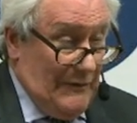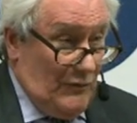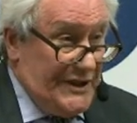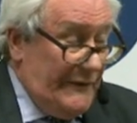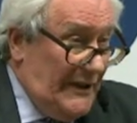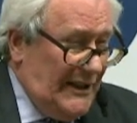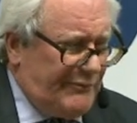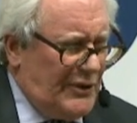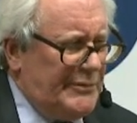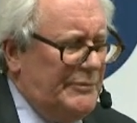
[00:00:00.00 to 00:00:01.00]
was it very
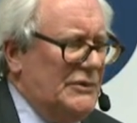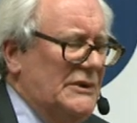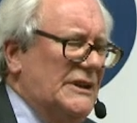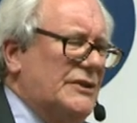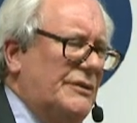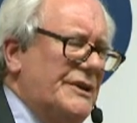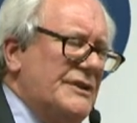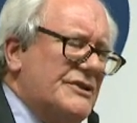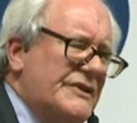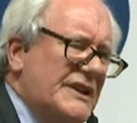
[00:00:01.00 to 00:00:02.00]
probable
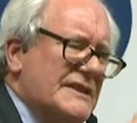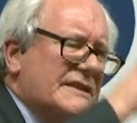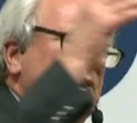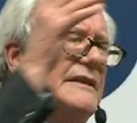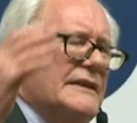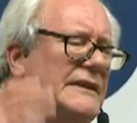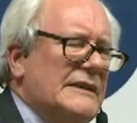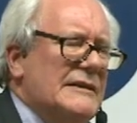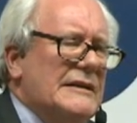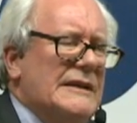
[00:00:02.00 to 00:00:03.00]
according to these
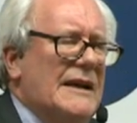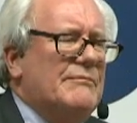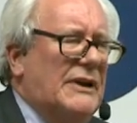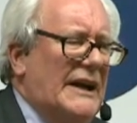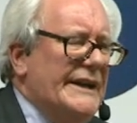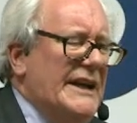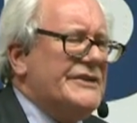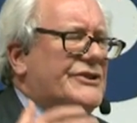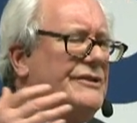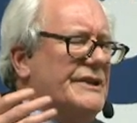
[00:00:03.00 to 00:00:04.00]
implied
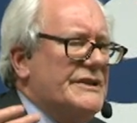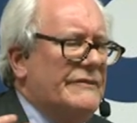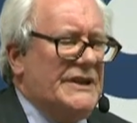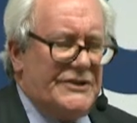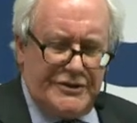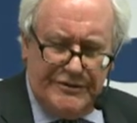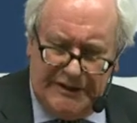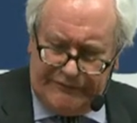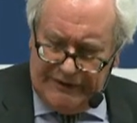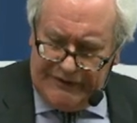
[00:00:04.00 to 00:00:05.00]
histories of these two
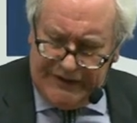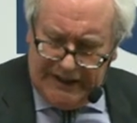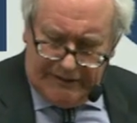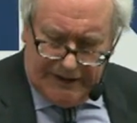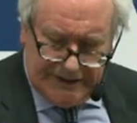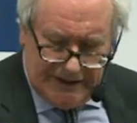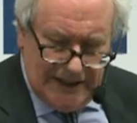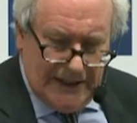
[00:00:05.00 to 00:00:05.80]
different theories?